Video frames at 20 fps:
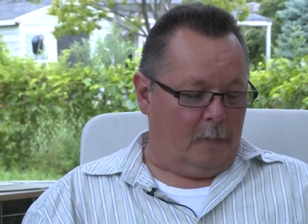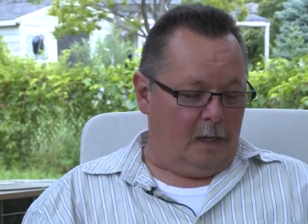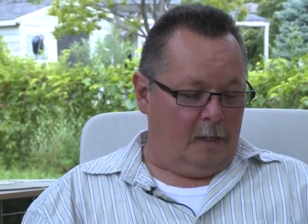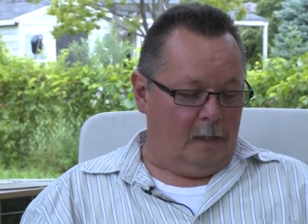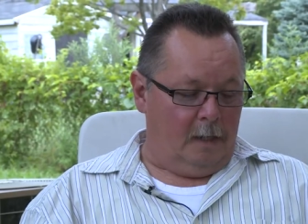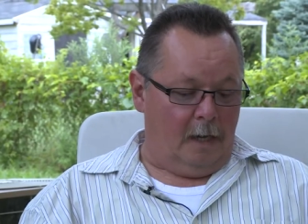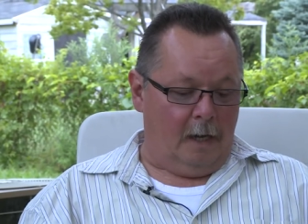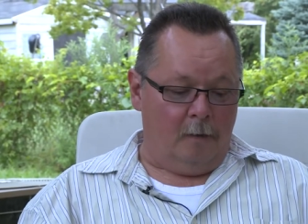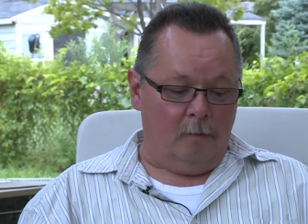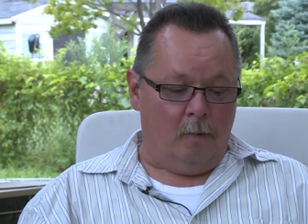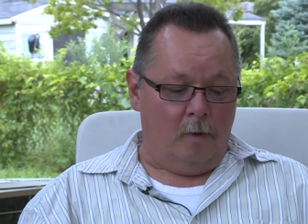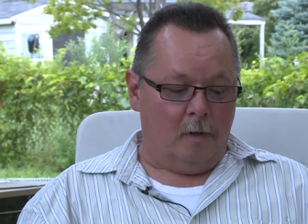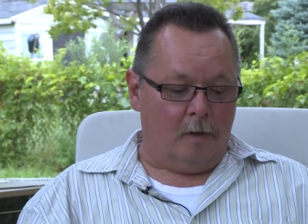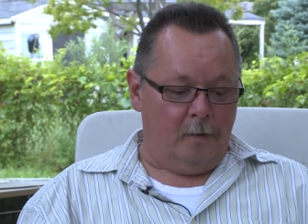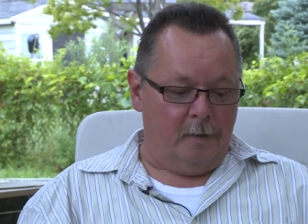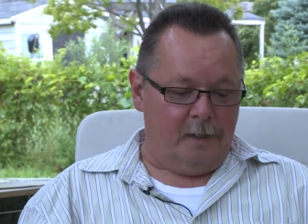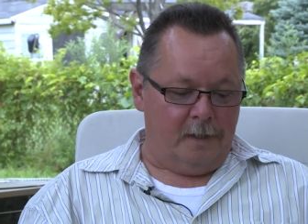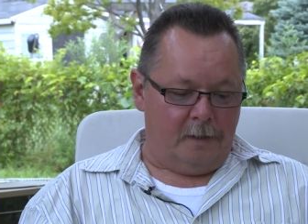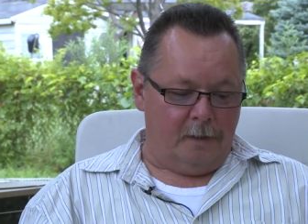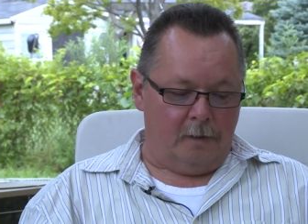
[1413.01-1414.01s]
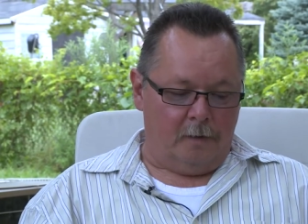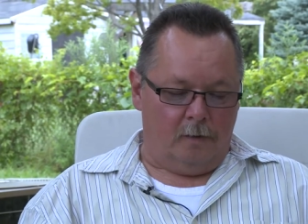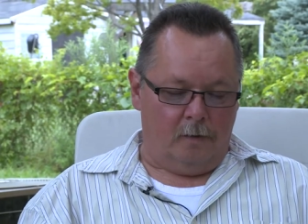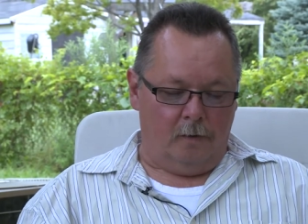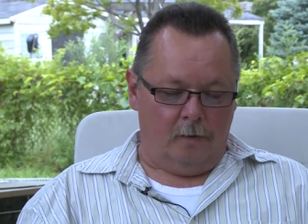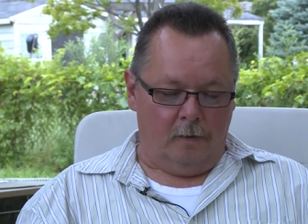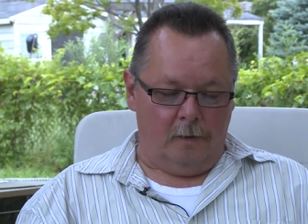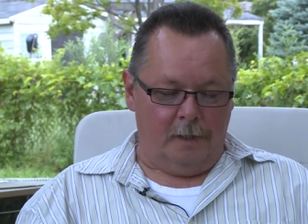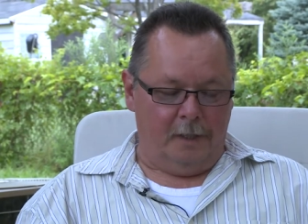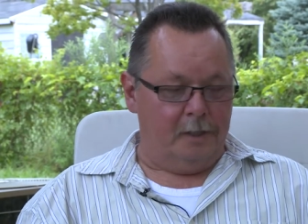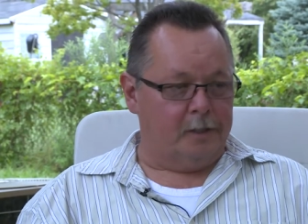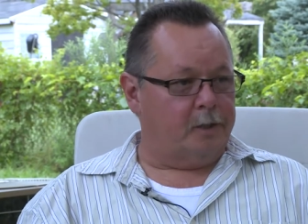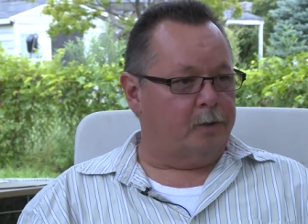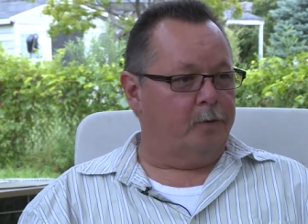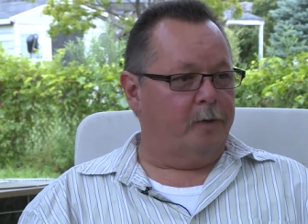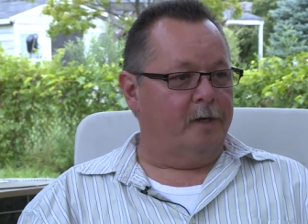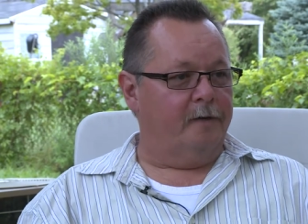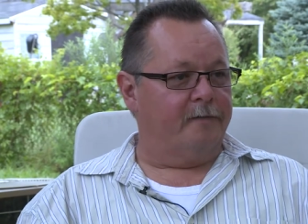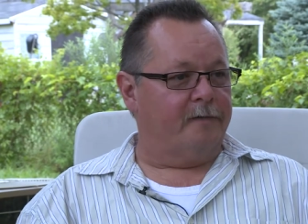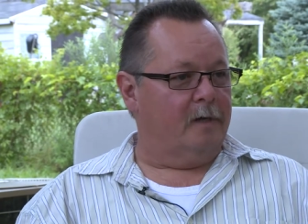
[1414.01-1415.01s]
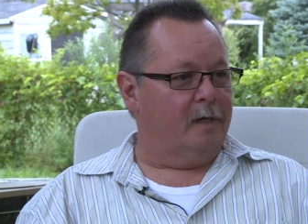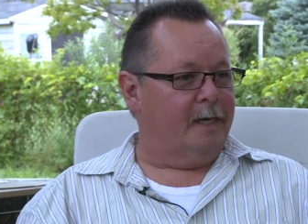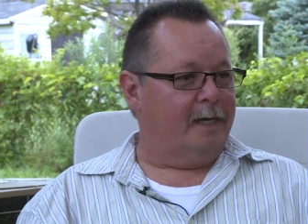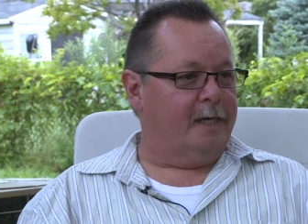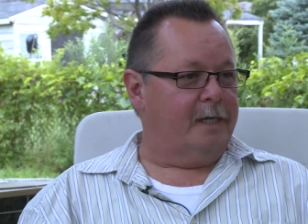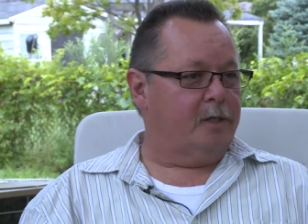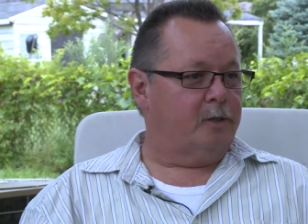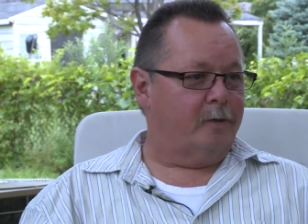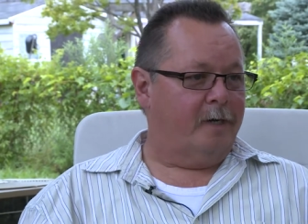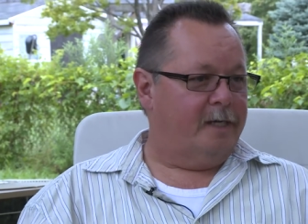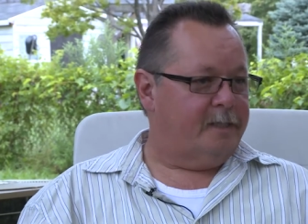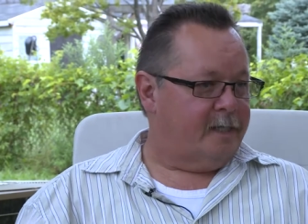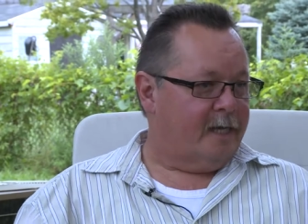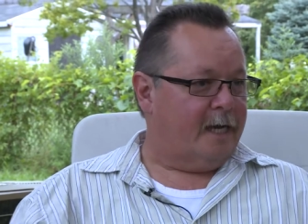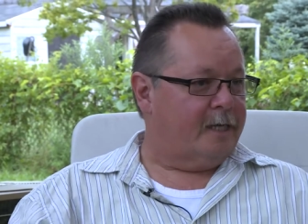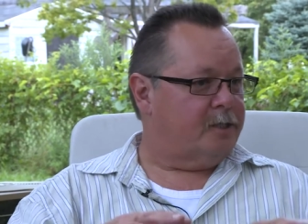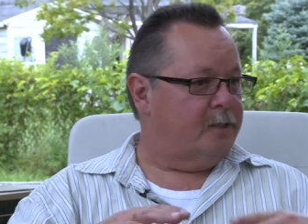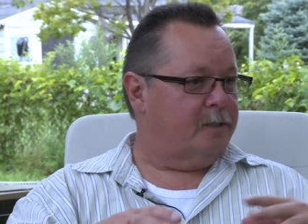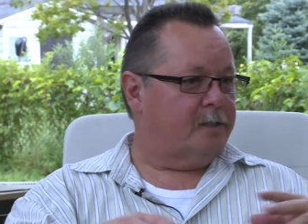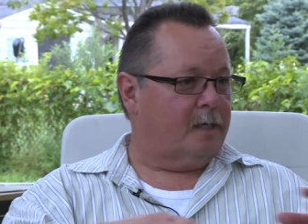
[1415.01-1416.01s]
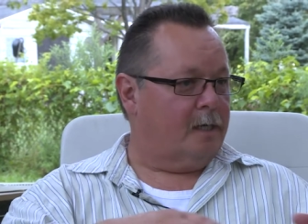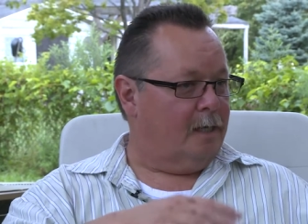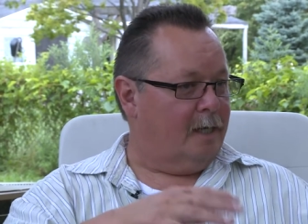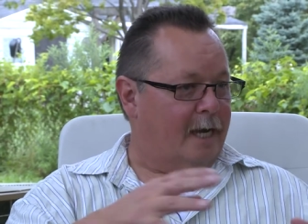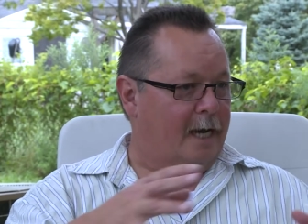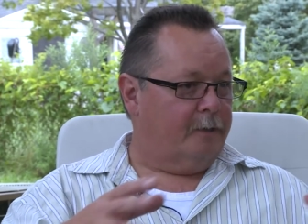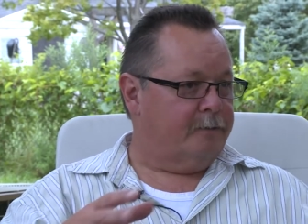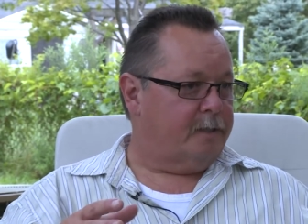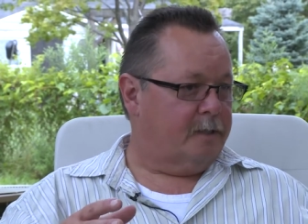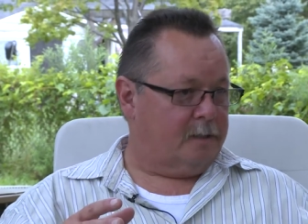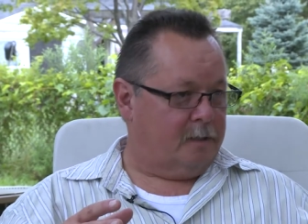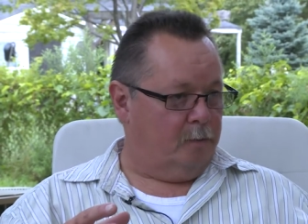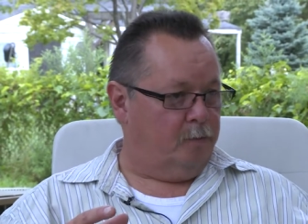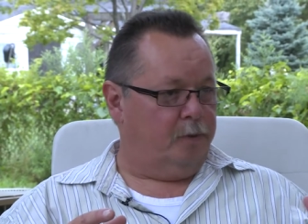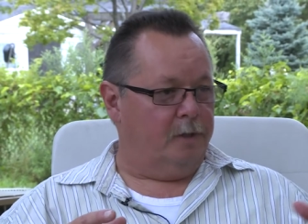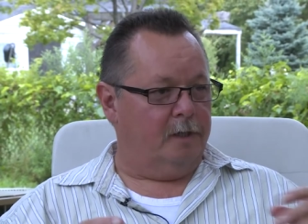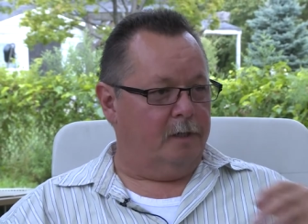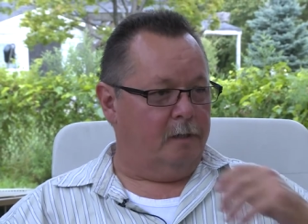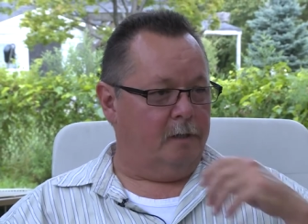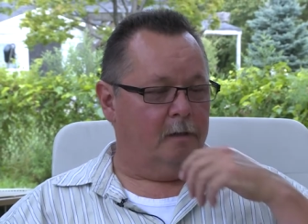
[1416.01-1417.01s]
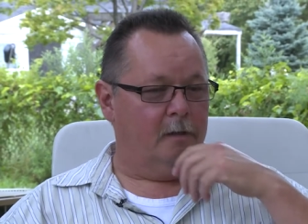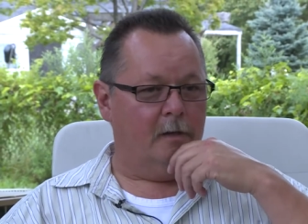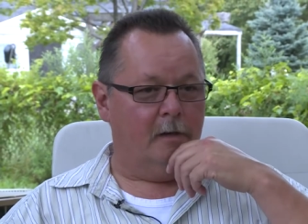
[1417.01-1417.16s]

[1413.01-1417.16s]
I, I won't go into the whole history of the land transactions that allows it to be.